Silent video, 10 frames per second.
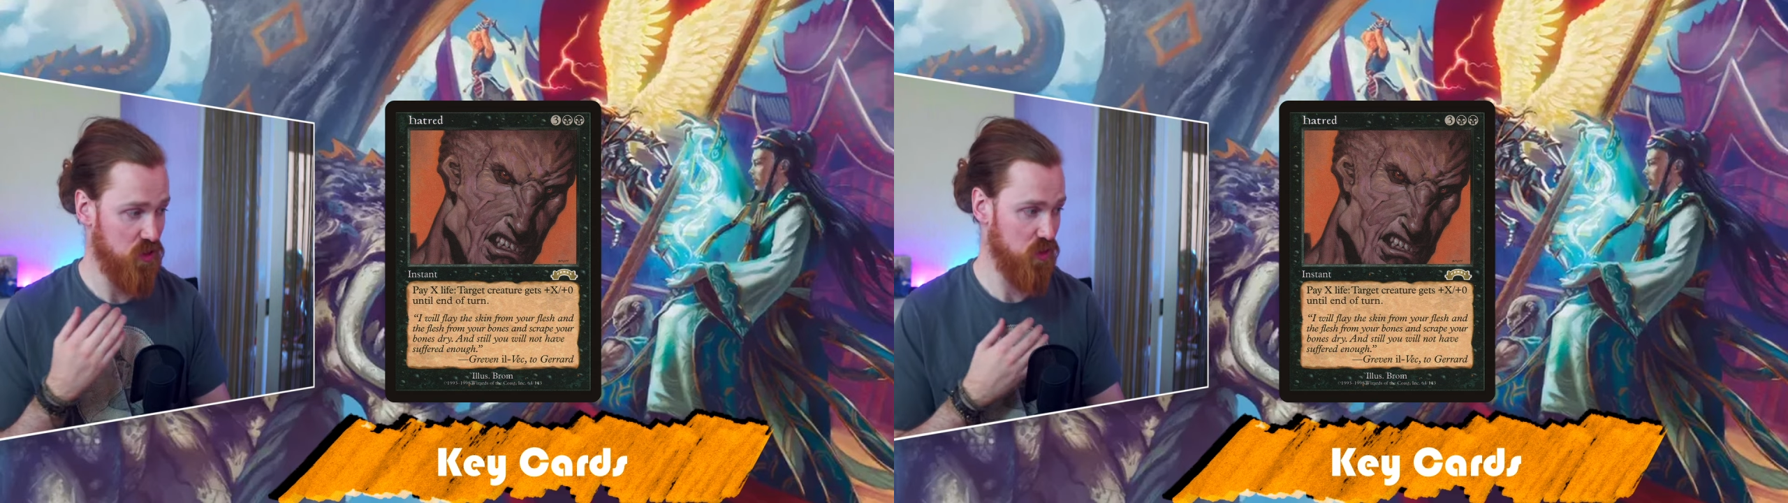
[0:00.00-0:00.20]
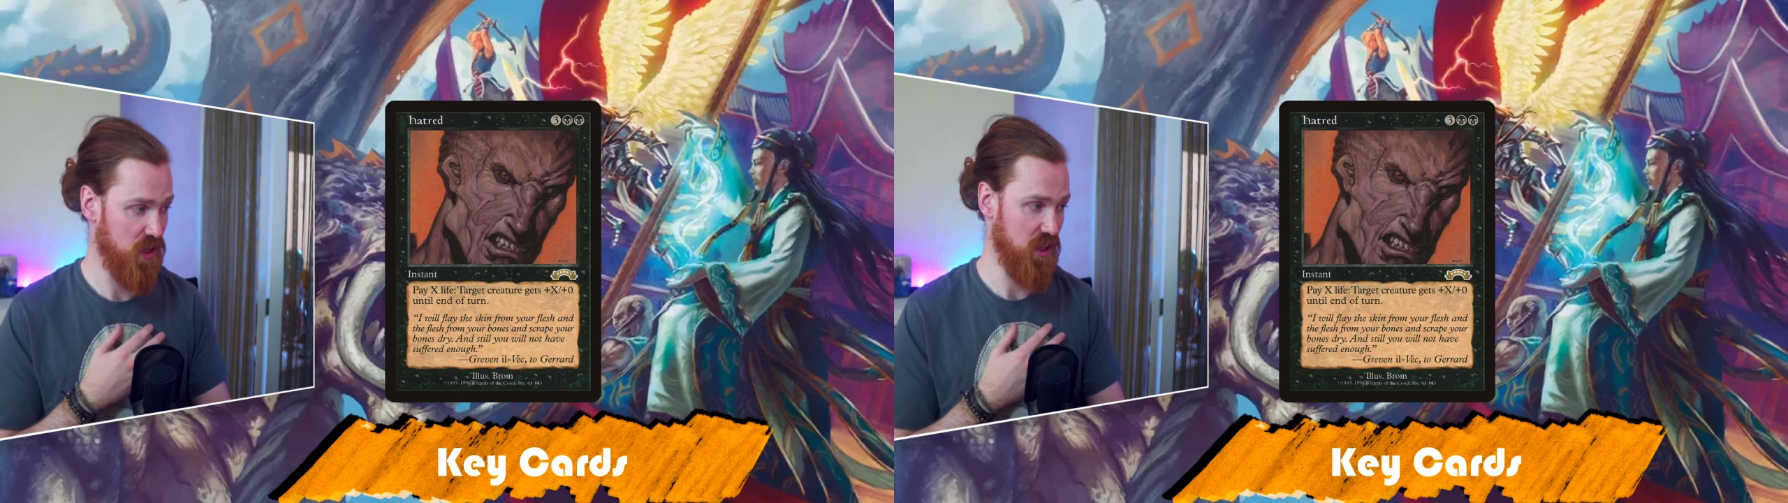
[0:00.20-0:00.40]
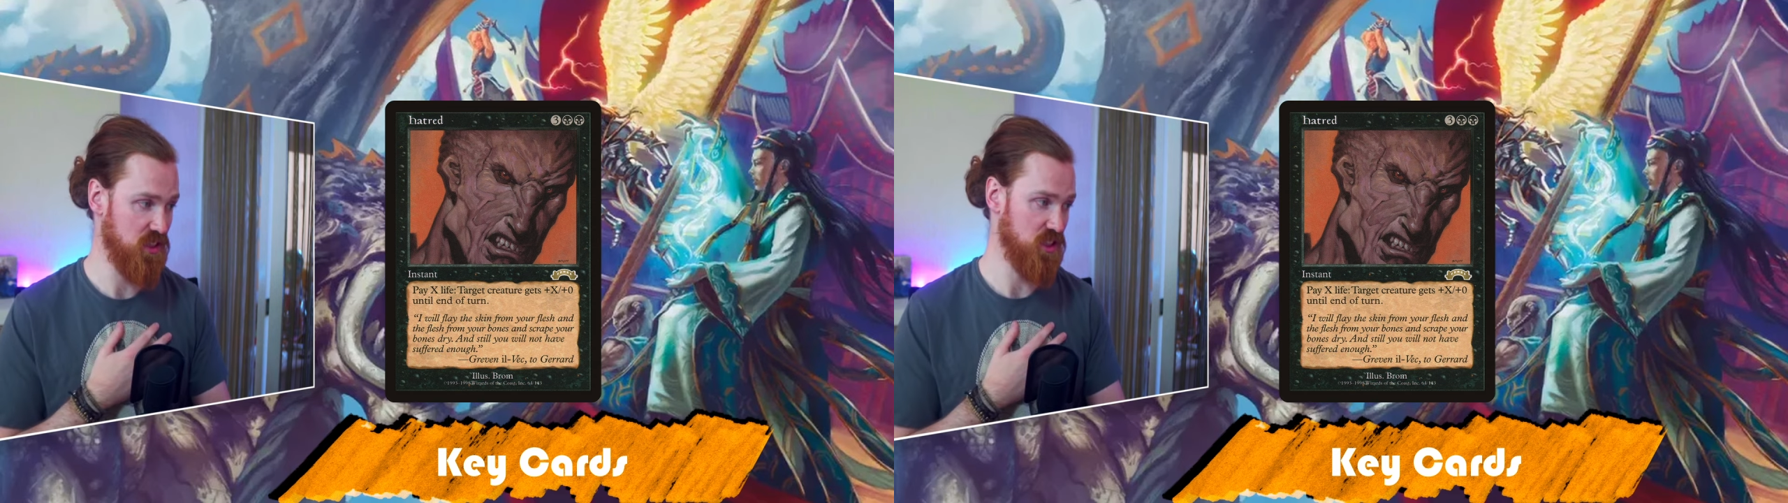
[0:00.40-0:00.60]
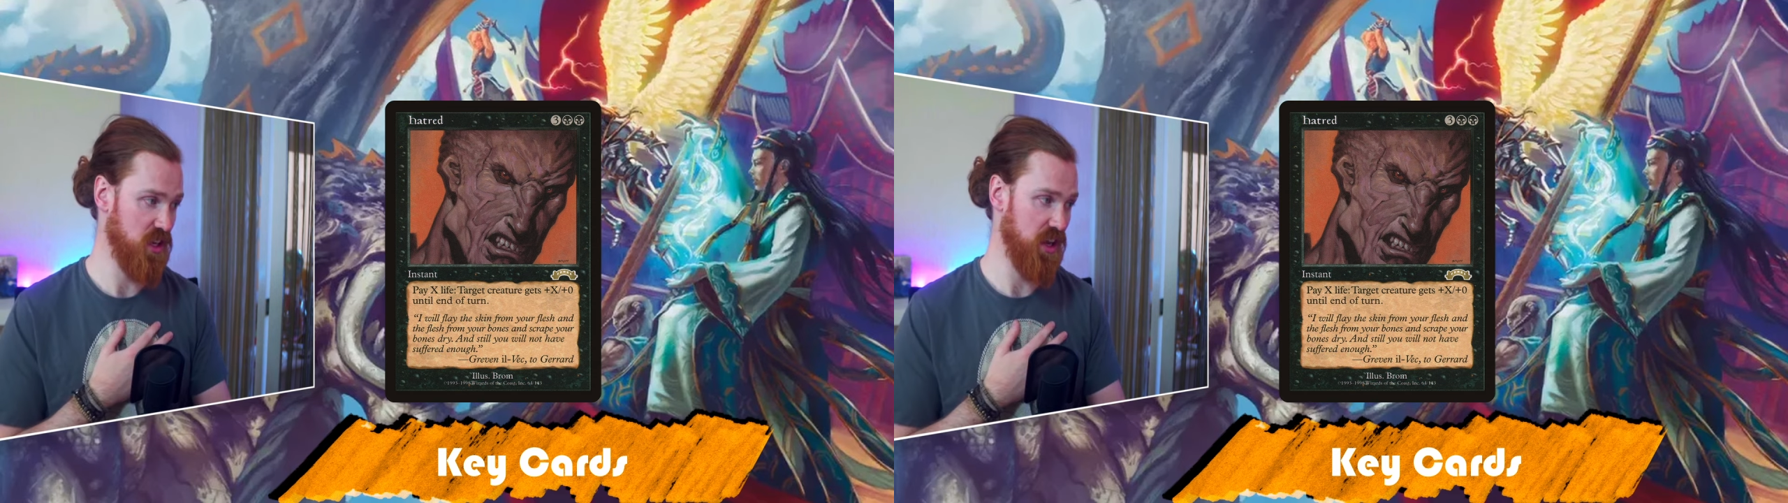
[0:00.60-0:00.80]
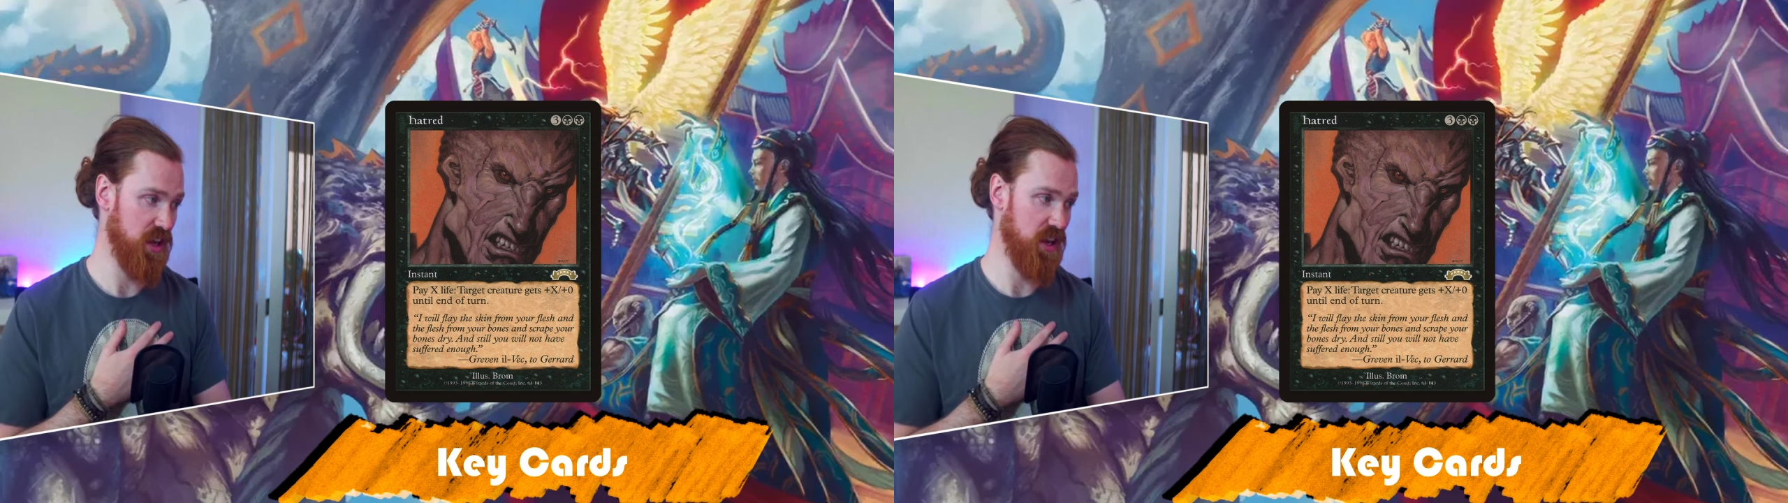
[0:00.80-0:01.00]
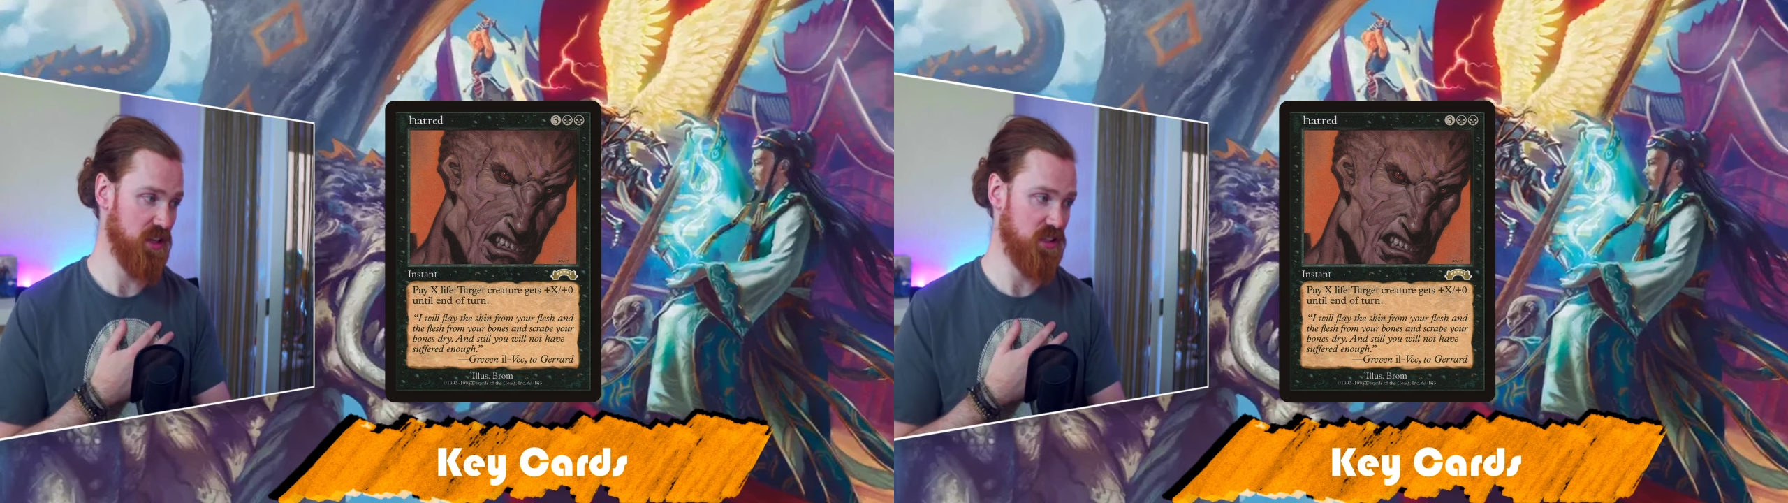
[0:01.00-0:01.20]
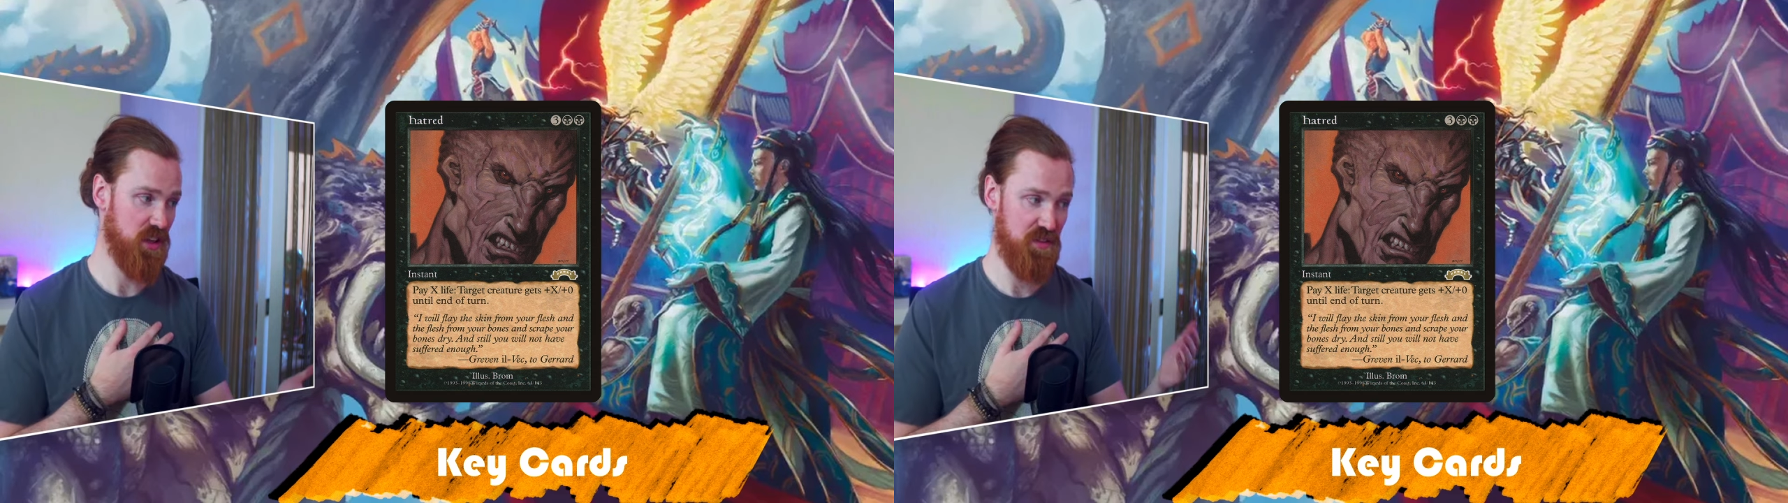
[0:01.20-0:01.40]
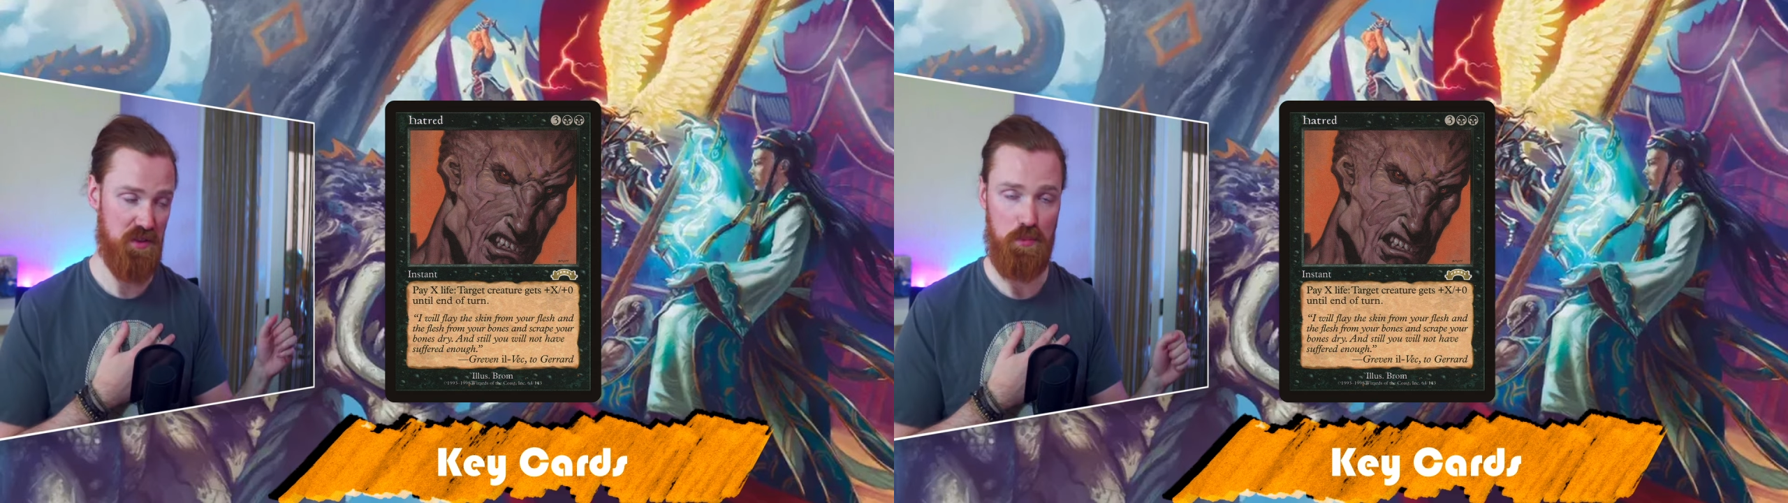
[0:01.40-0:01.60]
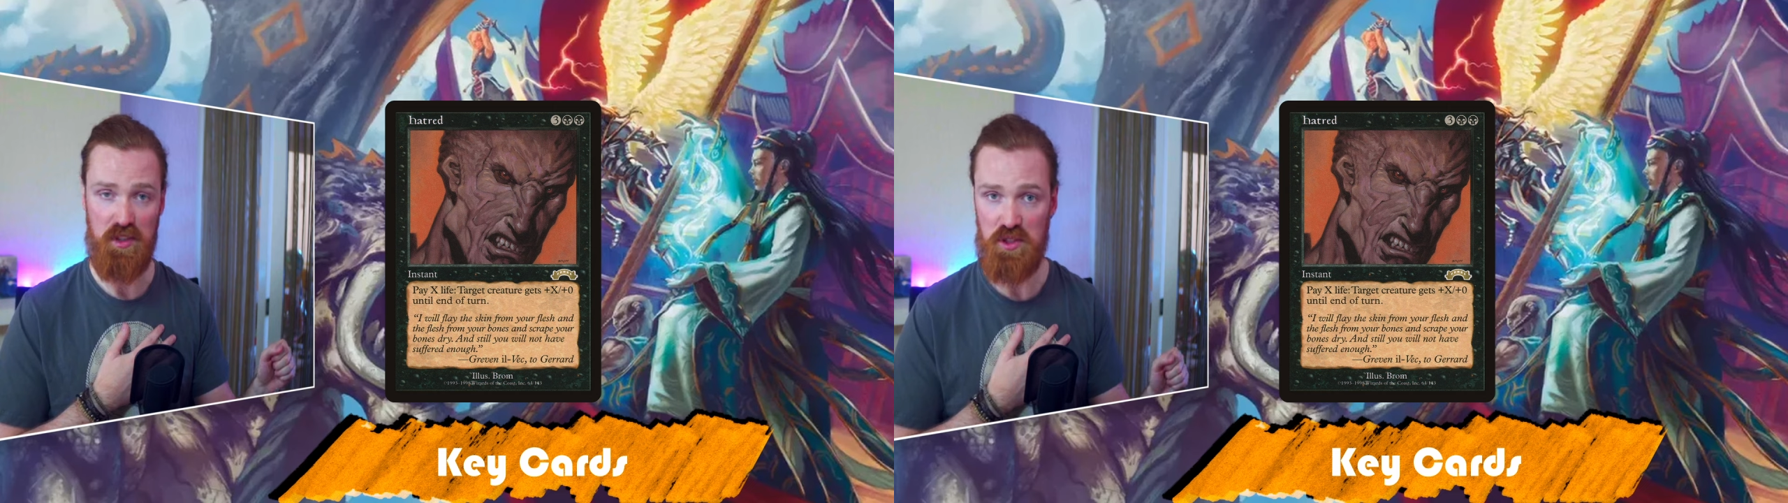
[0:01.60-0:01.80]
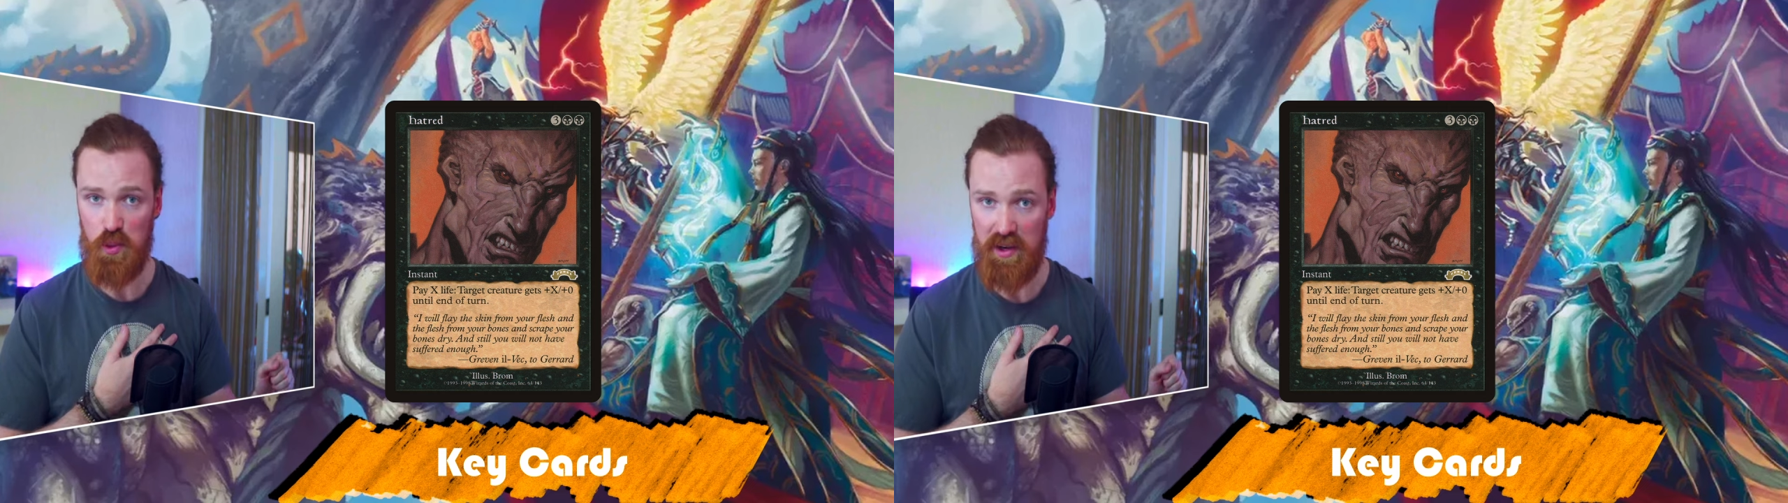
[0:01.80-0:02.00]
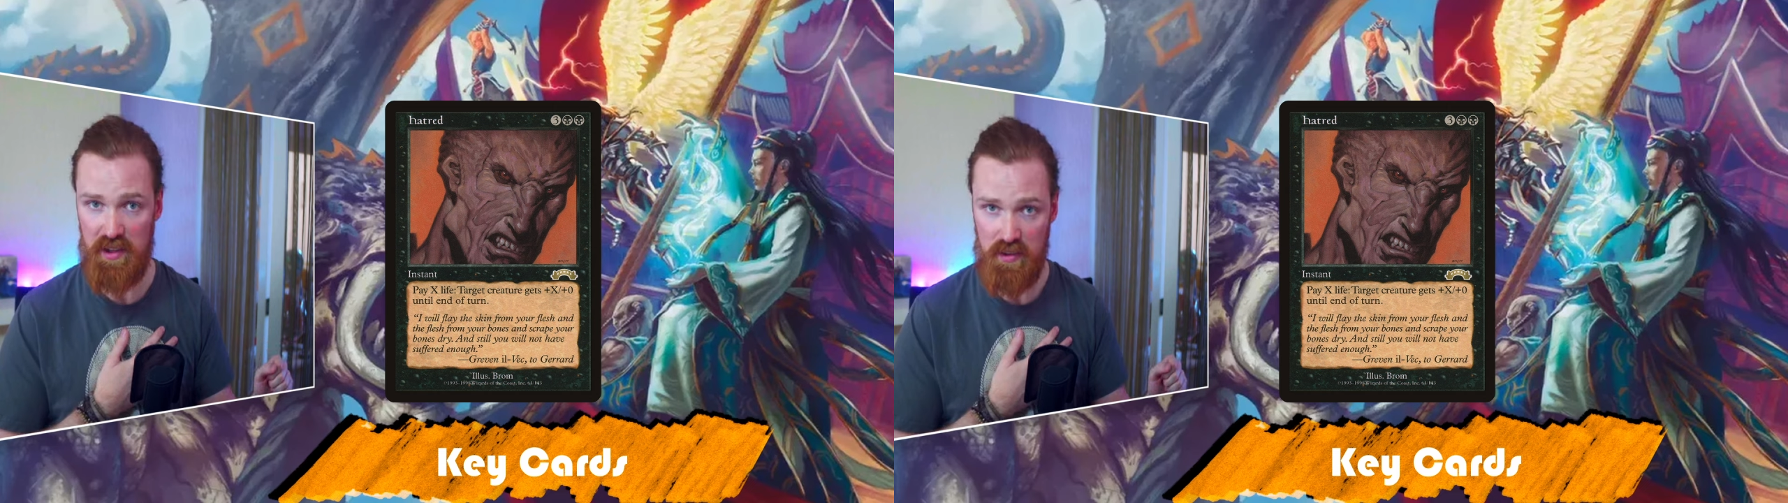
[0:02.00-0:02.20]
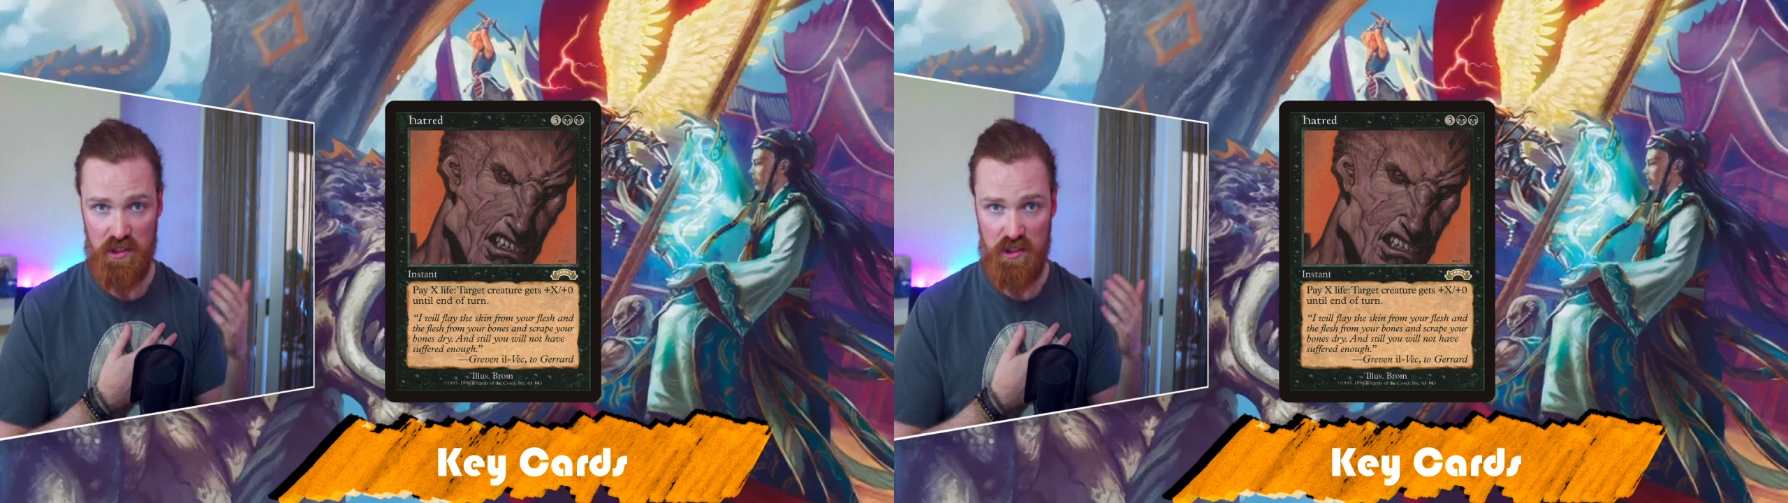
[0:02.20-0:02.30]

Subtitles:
you can say let's give it +20,